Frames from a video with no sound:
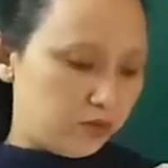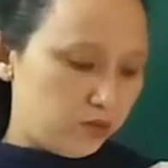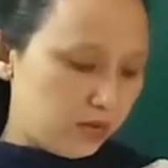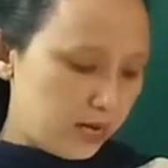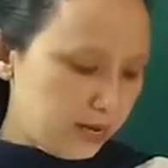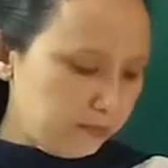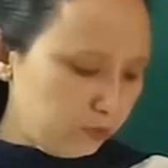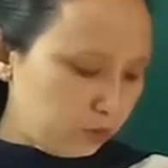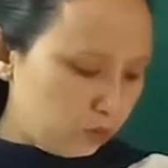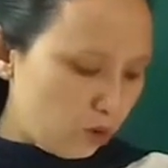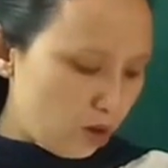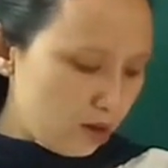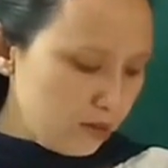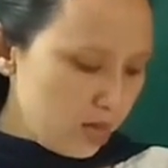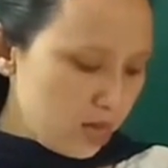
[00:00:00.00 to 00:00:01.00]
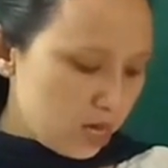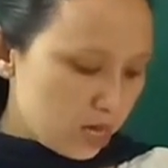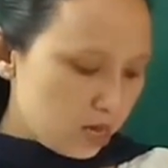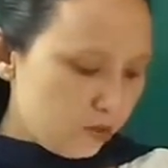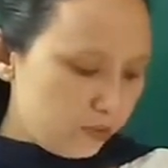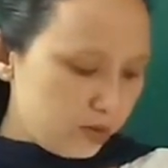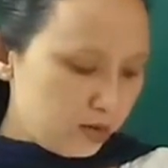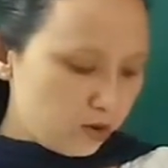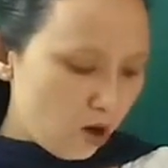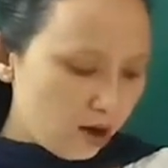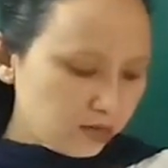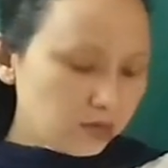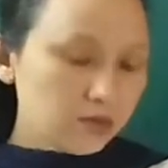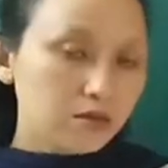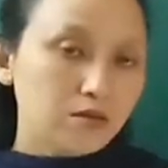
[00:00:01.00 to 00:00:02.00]
Okay, so you
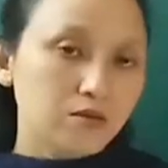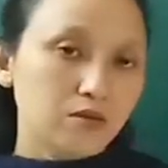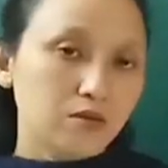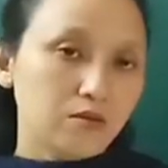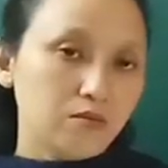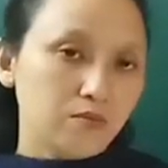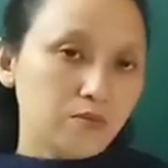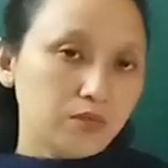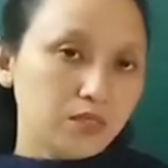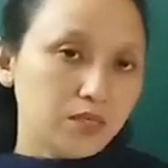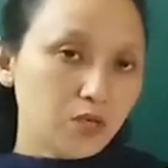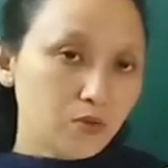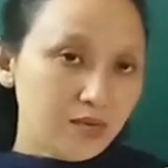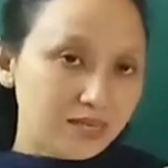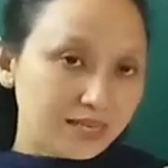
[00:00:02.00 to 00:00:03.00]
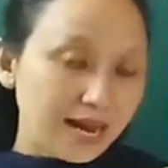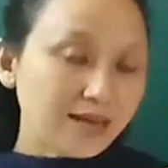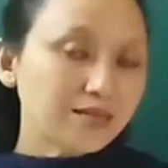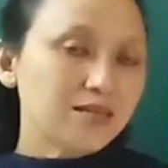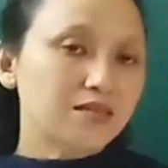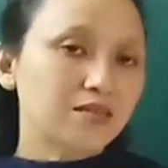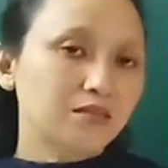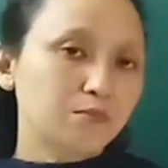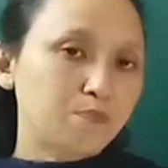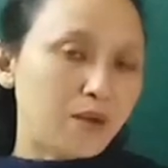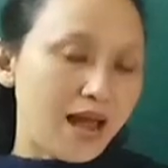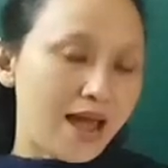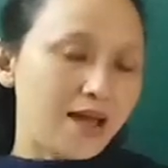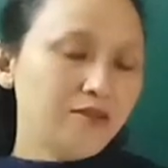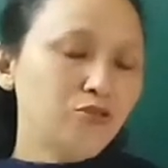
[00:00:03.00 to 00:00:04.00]
will take this
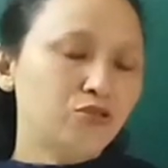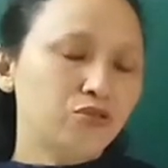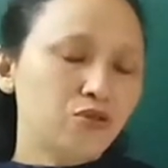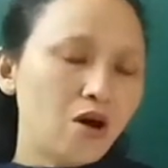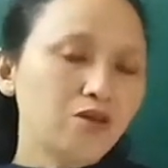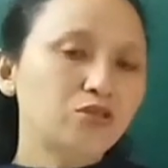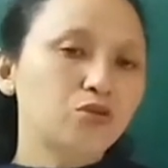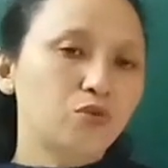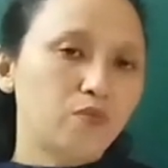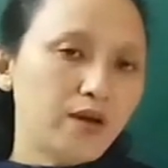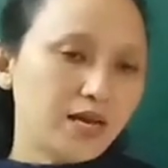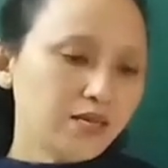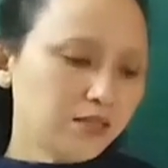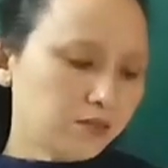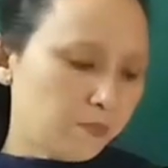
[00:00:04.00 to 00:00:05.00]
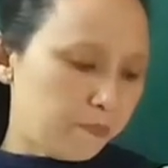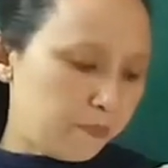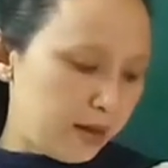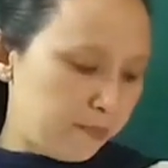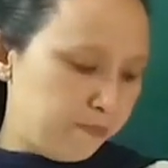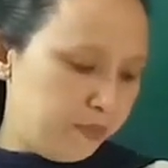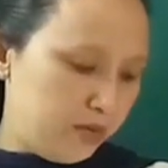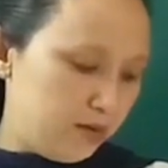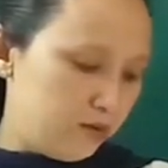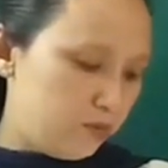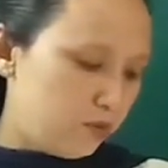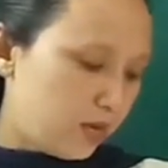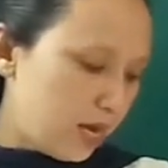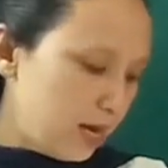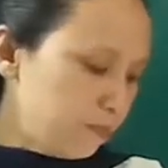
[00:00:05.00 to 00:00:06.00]
pledge not to waste paper.
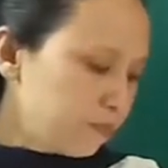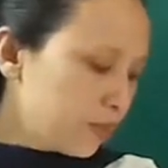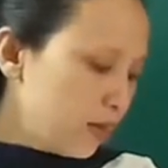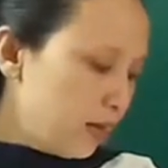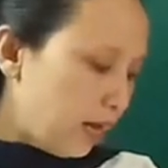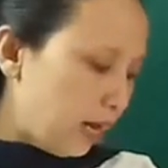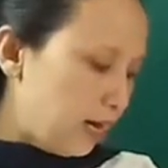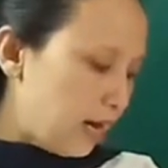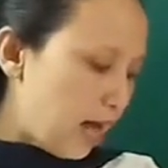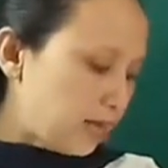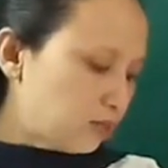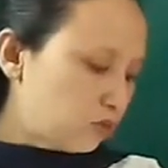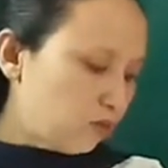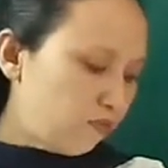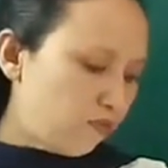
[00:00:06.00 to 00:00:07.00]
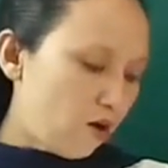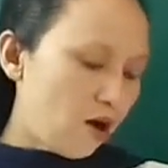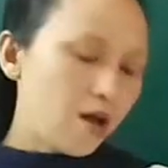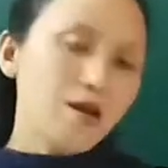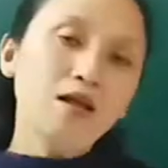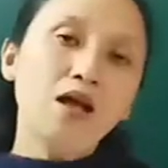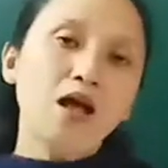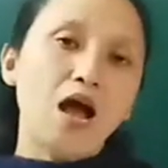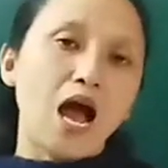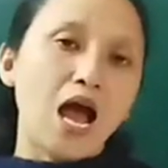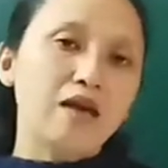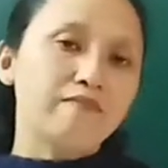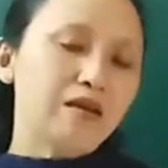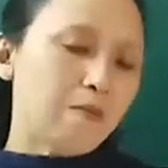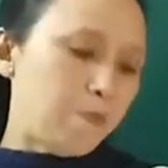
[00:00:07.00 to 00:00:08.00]
Okay, and last of all,
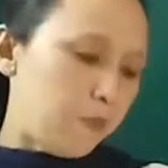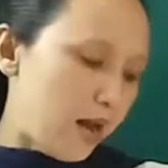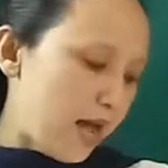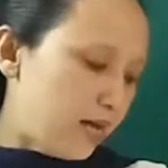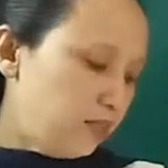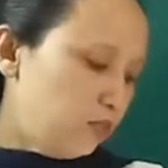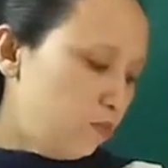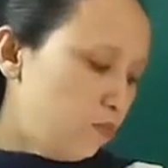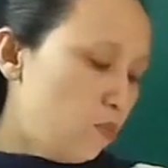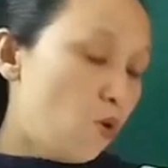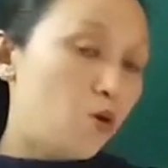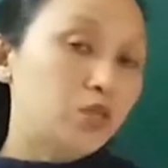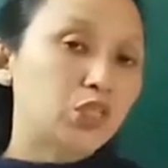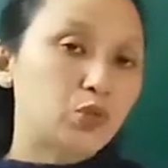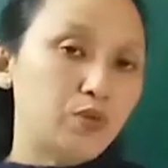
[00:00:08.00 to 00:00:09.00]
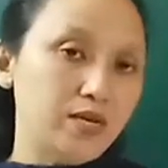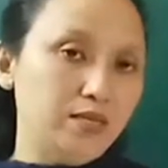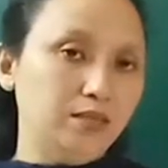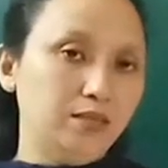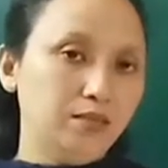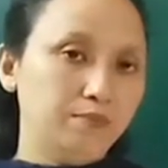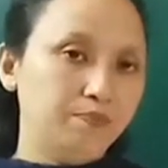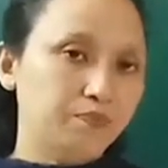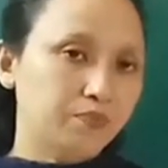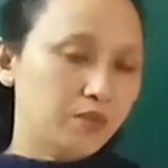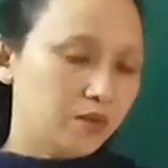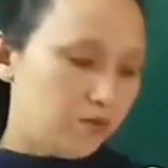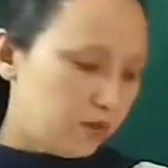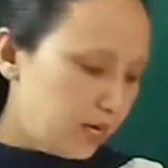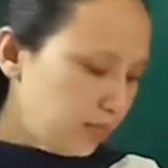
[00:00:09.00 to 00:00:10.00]
I will plant more trees.
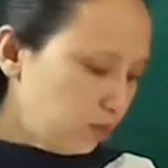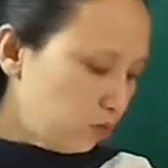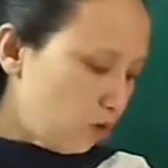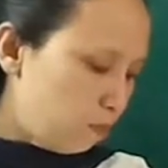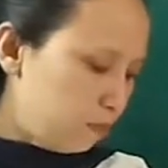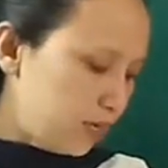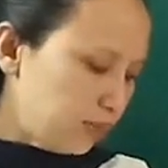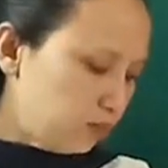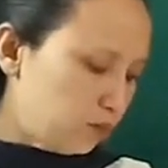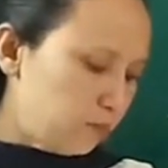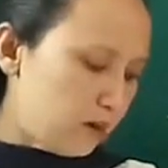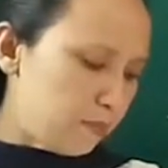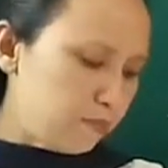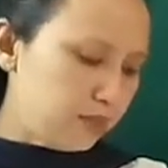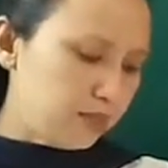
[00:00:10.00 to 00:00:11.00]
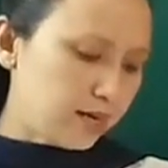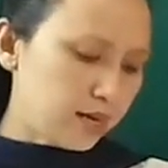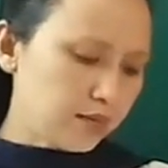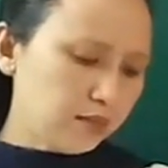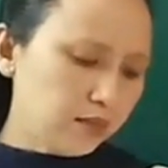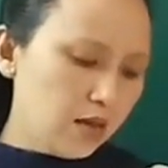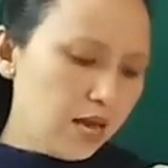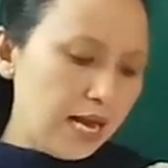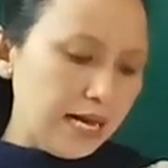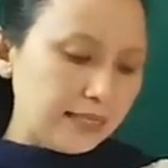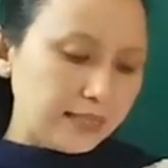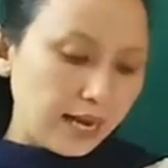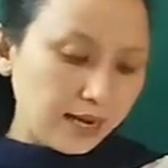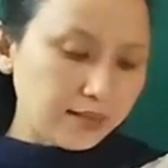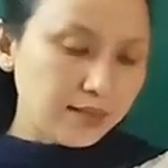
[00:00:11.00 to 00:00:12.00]
Okay, so please remember this,
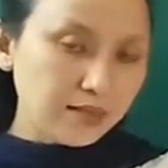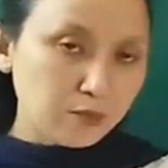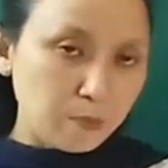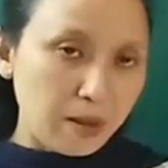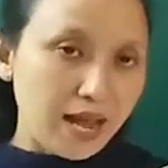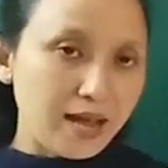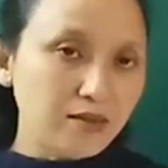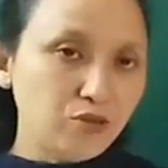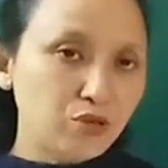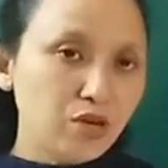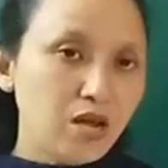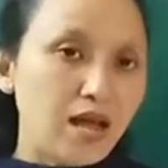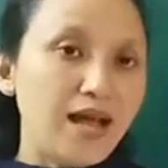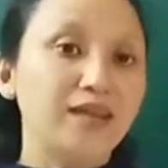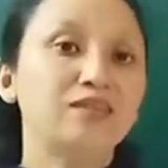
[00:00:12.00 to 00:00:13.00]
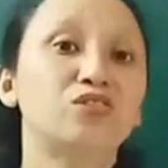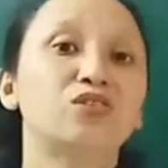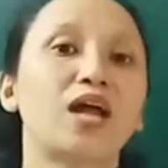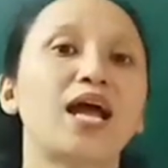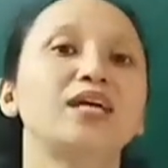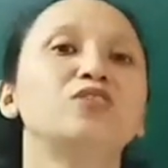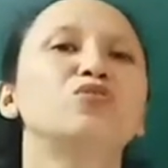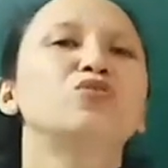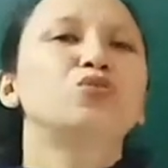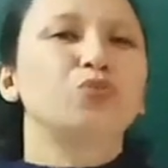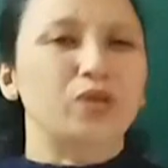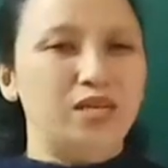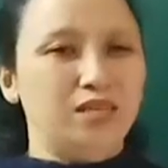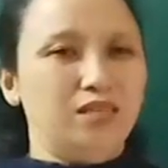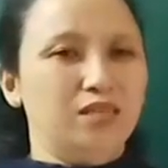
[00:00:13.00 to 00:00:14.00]
take this pledge and try to do
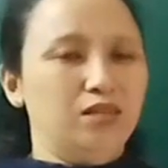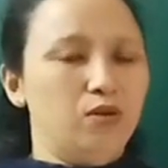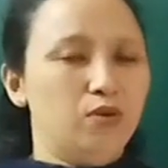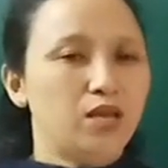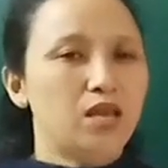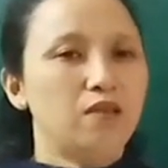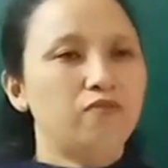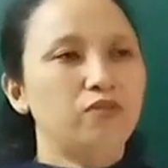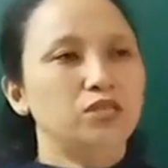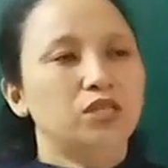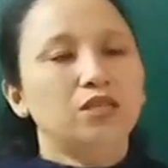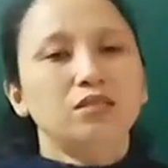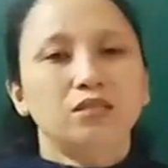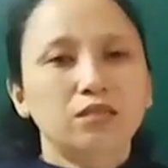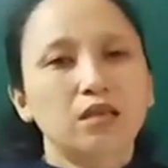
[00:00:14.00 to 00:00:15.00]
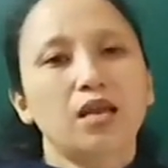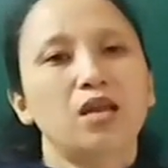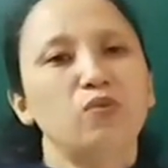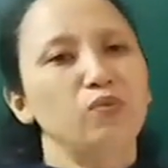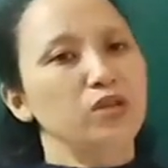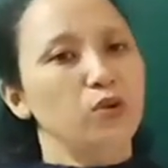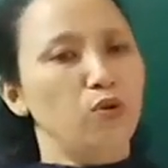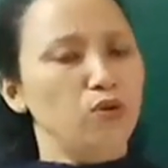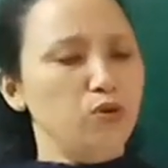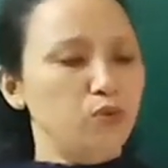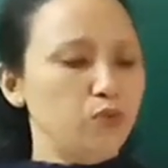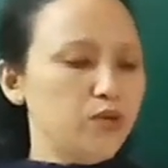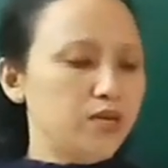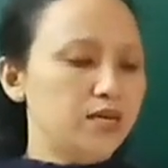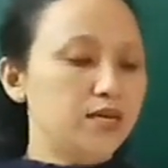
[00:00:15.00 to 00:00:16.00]
it. Okay, if we just say and we don't
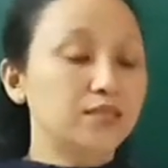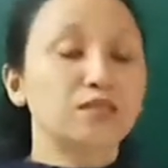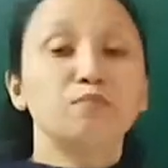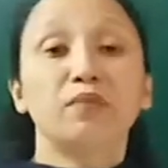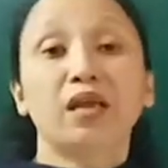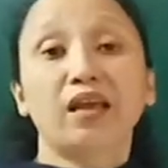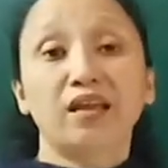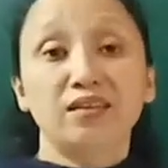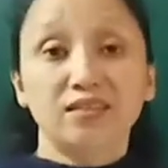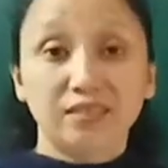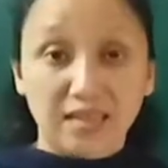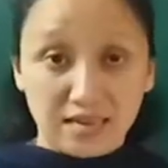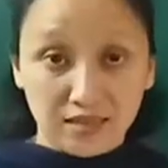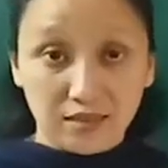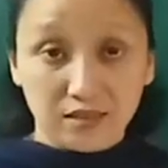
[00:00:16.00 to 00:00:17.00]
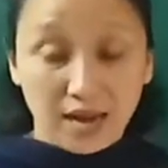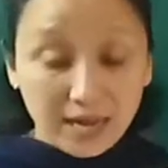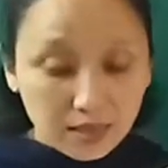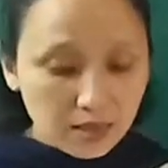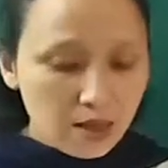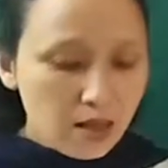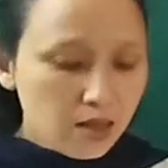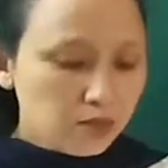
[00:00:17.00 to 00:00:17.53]
do, it doesn't make any sense, right?